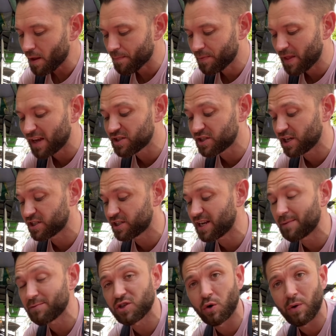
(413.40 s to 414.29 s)
That's
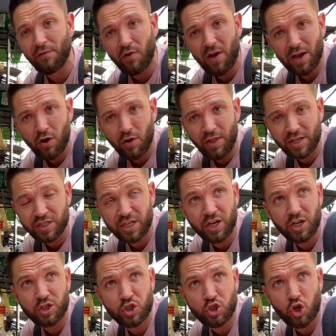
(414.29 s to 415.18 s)
exceptional. If I got this
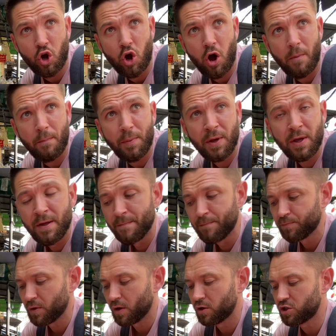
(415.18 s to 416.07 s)
in a top
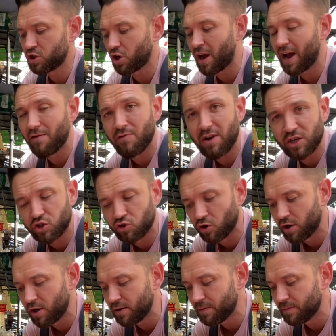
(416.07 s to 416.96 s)
Thai
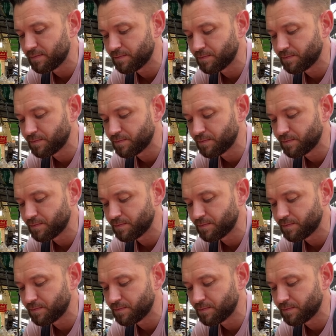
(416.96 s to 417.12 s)
restaurant,